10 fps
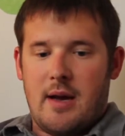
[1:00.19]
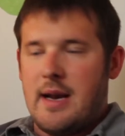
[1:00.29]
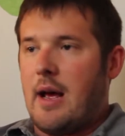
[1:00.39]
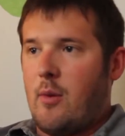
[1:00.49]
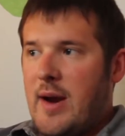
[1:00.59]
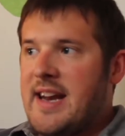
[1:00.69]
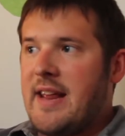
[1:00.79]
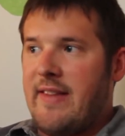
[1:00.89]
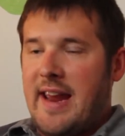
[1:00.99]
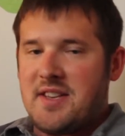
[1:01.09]
Now the way to
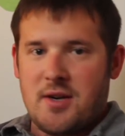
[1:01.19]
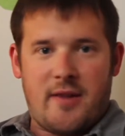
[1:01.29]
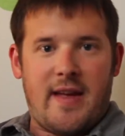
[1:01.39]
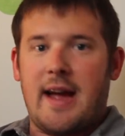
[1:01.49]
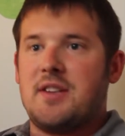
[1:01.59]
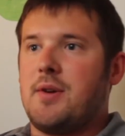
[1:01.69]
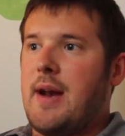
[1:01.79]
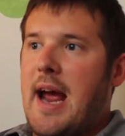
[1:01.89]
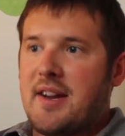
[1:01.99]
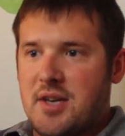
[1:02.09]
get the answer to that is you
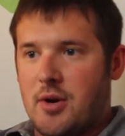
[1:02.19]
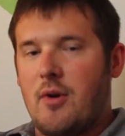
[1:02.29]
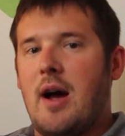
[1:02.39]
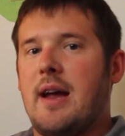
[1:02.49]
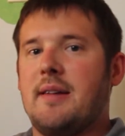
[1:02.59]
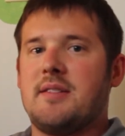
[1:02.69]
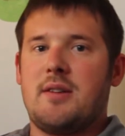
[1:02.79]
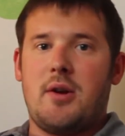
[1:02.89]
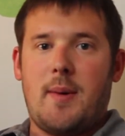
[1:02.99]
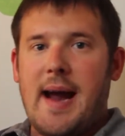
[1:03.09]
can ask your clients
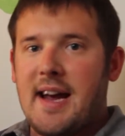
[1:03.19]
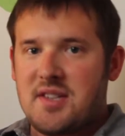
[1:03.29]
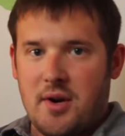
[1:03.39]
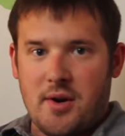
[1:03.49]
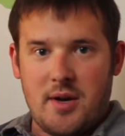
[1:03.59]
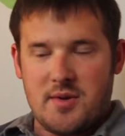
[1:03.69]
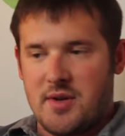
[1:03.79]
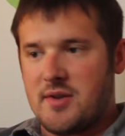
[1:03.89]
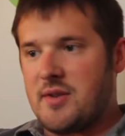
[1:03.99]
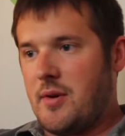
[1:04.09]
or you can ask your
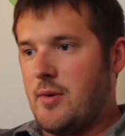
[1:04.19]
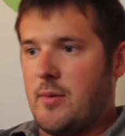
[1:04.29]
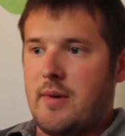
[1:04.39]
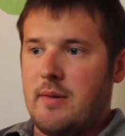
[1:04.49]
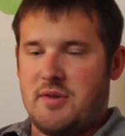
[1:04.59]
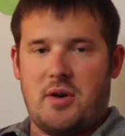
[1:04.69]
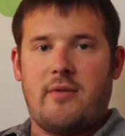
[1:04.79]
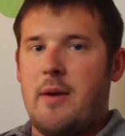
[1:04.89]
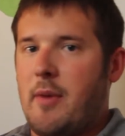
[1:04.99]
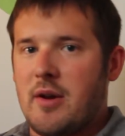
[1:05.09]
users through
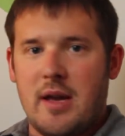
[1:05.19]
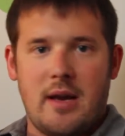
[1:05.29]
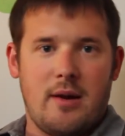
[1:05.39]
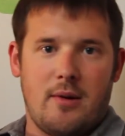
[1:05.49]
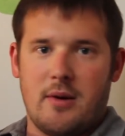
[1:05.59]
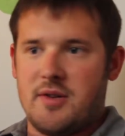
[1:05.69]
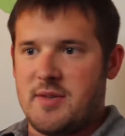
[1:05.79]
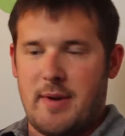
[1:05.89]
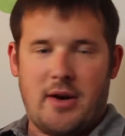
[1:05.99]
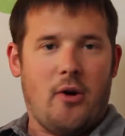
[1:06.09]
SurveyMonkey or
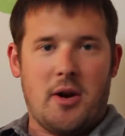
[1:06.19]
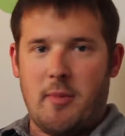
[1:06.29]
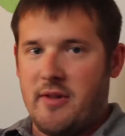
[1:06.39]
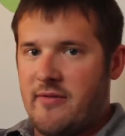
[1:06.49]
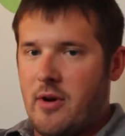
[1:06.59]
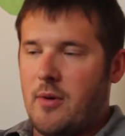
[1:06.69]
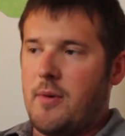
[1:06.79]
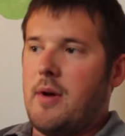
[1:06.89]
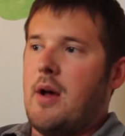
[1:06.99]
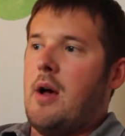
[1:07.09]
just by calling them on the
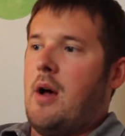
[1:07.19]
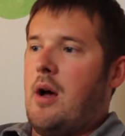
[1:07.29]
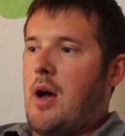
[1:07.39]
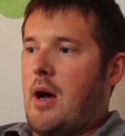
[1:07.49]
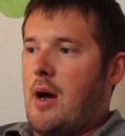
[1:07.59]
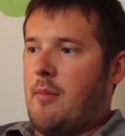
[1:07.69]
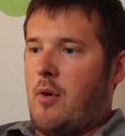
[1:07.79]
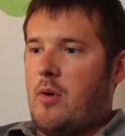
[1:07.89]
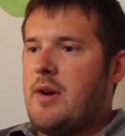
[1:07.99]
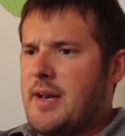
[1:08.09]
phone.
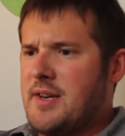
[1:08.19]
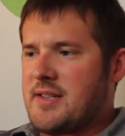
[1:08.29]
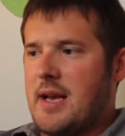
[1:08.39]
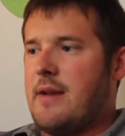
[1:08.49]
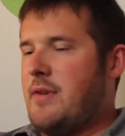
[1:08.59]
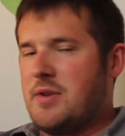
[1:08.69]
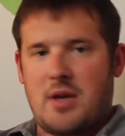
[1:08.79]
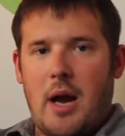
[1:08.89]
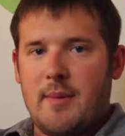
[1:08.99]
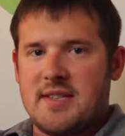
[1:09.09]
Or you can just kind of use
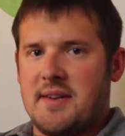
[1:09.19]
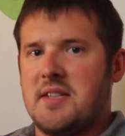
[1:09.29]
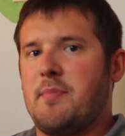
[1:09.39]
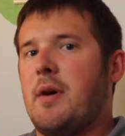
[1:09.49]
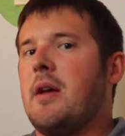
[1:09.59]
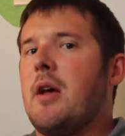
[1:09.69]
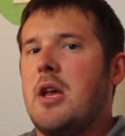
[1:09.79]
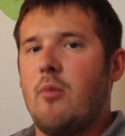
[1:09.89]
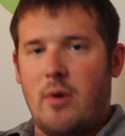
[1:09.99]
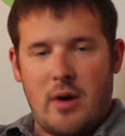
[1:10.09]
common sense, but
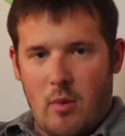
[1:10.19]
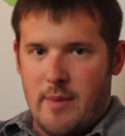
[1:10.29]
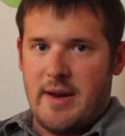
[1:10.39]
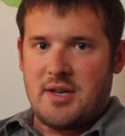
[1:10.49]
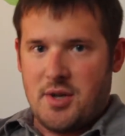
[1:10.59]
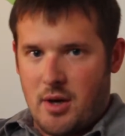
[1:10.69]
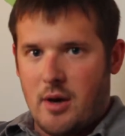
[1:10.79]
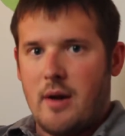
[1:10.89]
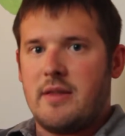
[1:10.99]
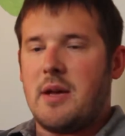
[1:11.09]
you really want to make
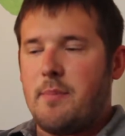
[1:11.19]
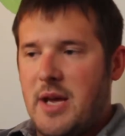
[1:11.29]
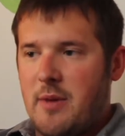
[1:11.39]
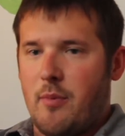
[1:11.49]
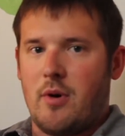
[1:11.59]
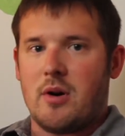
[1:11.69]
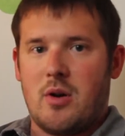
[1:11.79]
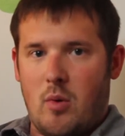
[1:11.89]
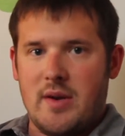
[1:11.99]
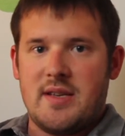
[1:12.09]
sure that people are
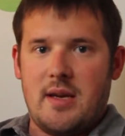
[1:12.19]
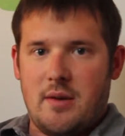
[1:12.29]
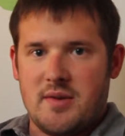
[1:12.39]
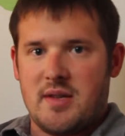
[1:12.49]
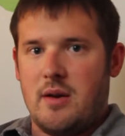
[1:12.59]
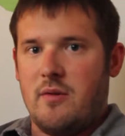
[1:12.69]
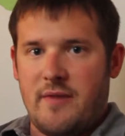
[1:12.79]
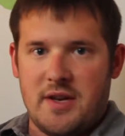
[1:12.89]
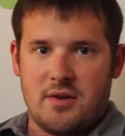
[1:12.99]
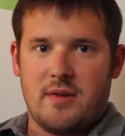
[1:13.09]
going to use the new
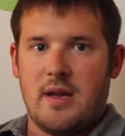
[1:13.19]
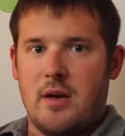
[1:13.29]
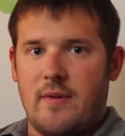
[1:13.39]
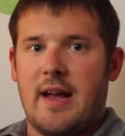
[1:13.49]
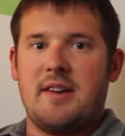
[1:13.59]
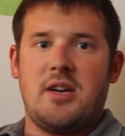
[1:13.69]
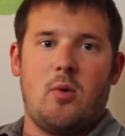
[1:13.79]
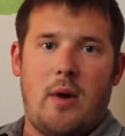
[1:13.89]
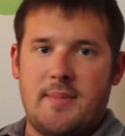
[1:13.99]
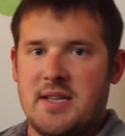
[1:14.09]
feature that you've added to
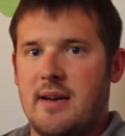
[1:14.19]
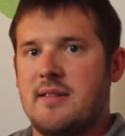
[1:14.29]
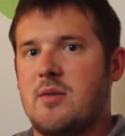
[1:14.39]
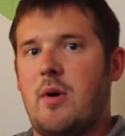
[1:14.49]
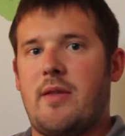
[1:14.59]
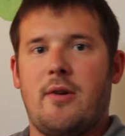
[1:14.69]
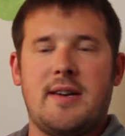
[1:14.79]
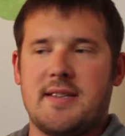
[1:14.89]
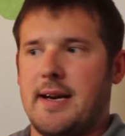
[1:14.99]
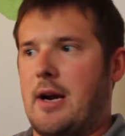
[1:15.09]
your website. So whether
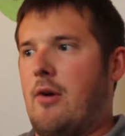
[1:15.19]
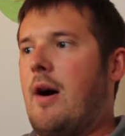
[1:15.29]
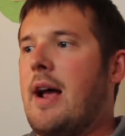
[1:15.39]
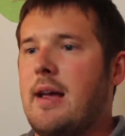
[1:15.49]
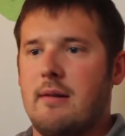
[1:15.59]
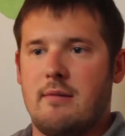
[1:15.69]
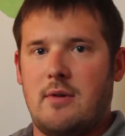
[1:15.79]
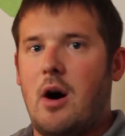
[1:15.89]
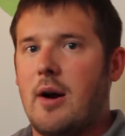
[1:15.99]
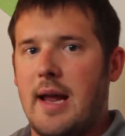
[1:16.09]
it's like a client
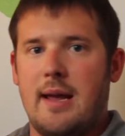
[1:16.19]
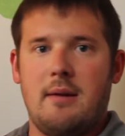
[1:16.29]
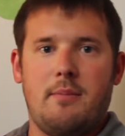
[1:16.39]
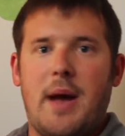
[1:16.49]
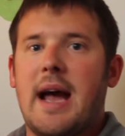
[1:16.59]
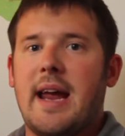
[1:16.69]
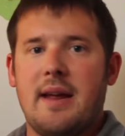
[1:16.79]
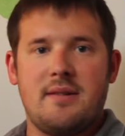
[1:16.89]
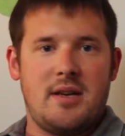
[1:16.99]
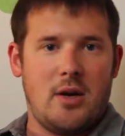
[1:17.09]
login back
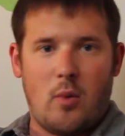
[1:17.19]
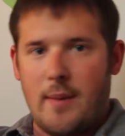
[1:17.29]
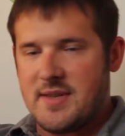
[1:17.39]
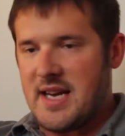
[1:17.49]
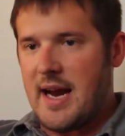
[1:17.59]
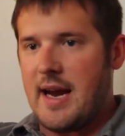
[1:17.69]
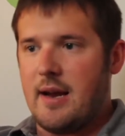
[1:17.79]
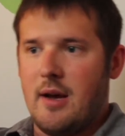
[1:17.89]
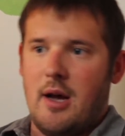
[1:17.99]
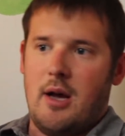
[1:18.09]
into your
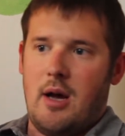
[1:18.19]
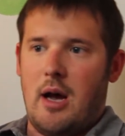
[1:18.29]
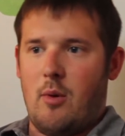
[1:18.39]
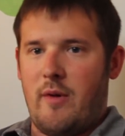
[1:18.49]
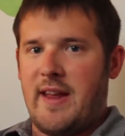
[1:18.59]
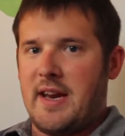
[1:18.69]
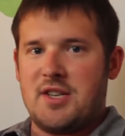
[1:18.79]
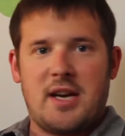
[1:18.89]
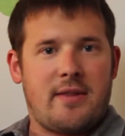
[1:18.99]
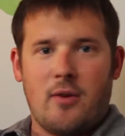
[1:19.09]
website where they can
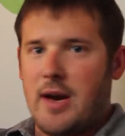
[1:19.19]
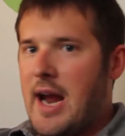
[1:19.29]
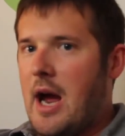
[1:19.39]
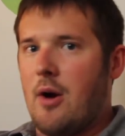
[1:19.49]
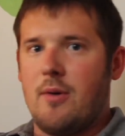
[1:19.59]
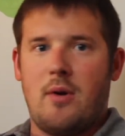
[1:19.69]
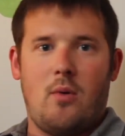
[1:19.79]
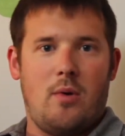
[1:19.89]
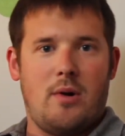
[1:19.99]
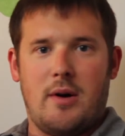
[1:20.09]
check their account,
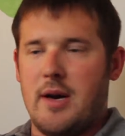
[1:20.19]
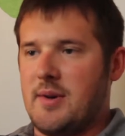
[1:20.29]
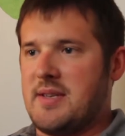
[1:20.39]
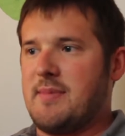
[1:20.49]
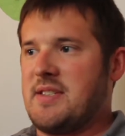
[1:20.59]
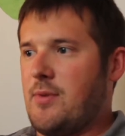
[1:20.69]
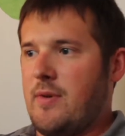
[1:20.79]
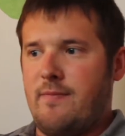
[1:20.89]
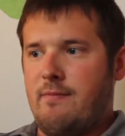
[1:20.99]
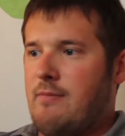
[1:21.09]
or some sort
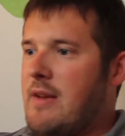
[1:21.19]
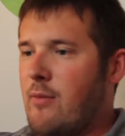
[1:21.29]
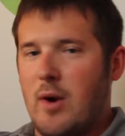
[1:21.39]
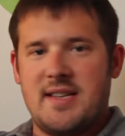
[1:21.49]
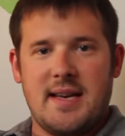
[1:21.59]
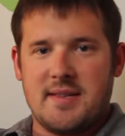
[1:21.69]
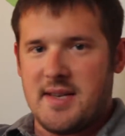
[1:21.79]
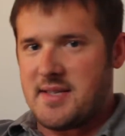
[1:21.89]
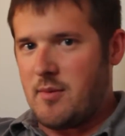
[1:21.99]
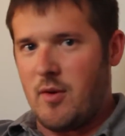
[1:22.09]
of invoicing
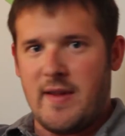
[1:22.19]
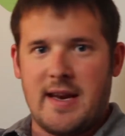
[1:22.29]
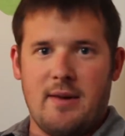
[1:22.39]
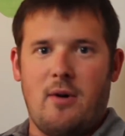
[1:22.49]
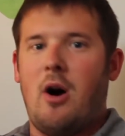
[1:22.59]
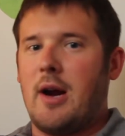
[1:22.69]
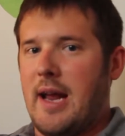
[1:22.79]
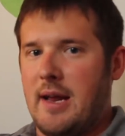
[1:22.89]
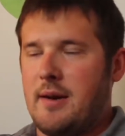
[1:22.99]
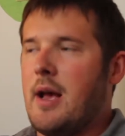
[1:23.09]
system where they can log
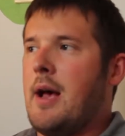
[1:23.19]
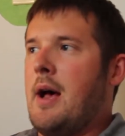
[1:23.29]
in.